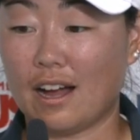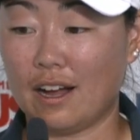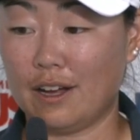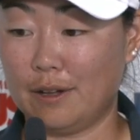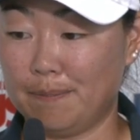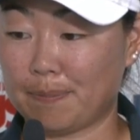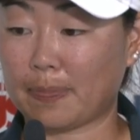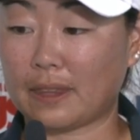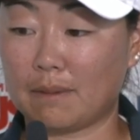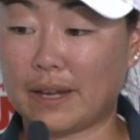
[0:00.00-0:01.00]

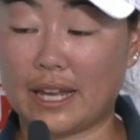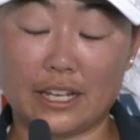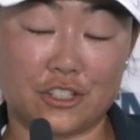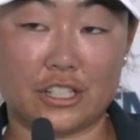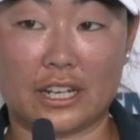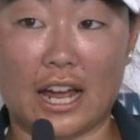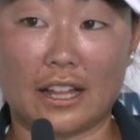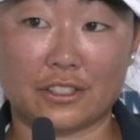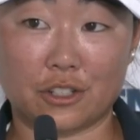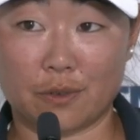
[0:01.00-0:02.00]
My agent,
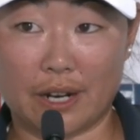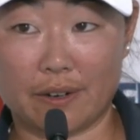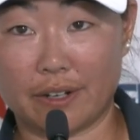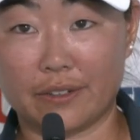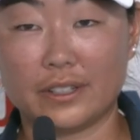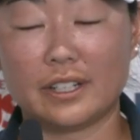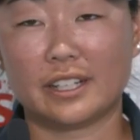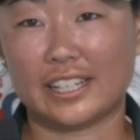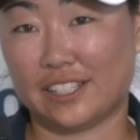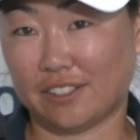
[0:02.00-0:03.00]
Alex Guerrero,
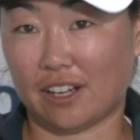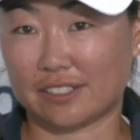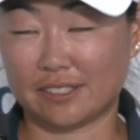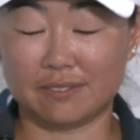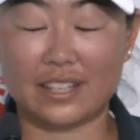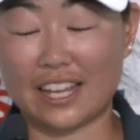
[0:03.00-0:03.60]
he's awesome.